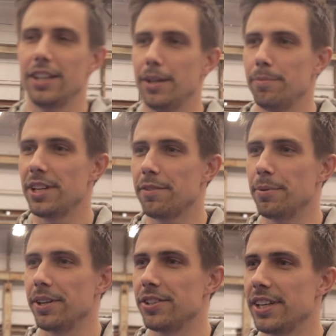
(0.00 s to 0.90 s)
Um, Jeff
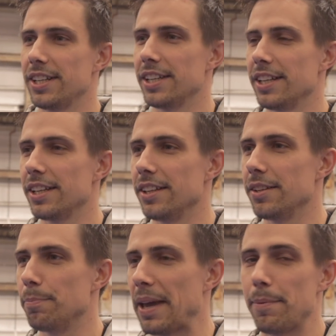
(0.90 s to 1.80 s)
Britton tried to
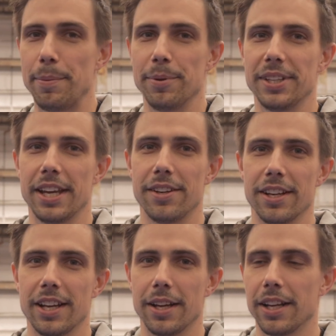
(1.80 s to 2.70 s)
band people together
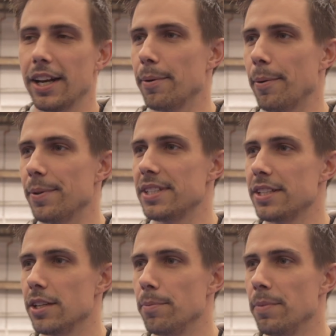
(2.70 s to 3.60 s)
to kind of, kind of come up with a
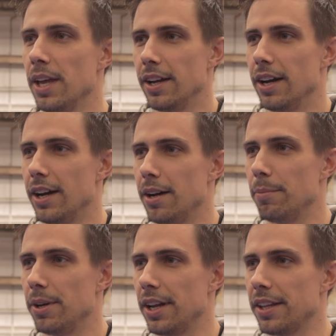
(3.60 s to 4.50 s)
system, um,
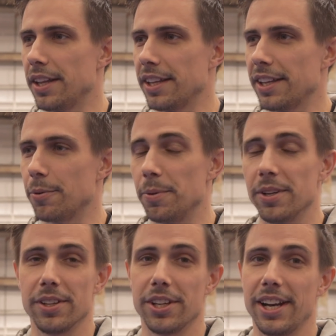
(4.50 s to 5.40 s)
but I, I think it would be
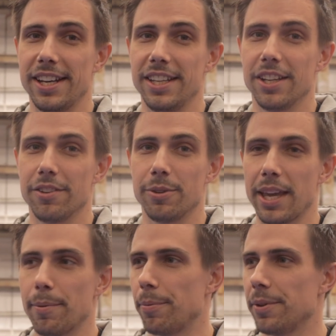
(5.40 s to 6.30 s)
a really good idea if we
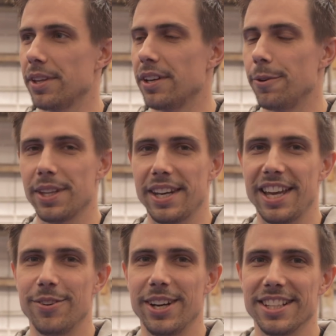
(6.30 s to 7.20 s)
came up with a with an
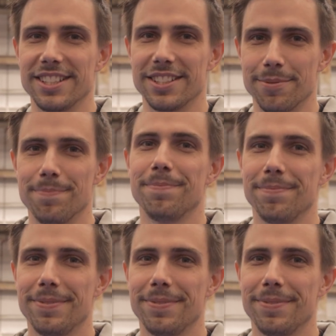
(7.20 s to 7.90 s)
N rating system.